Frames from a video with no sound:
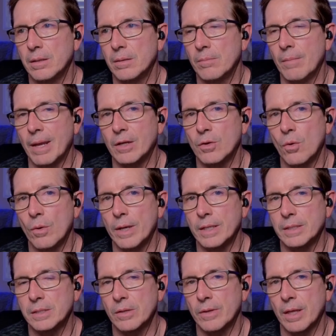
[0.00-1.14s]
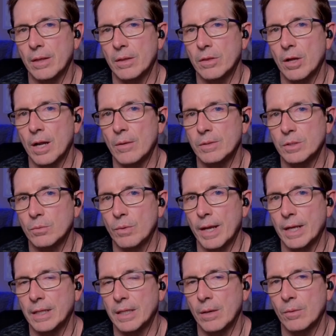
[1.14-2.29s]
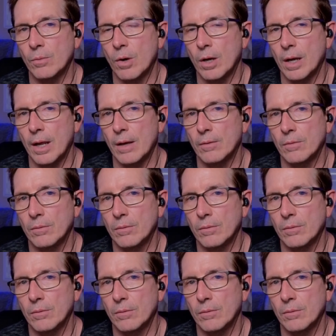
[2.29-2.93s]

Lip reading: make noise so they thought I was awake and they would walk out.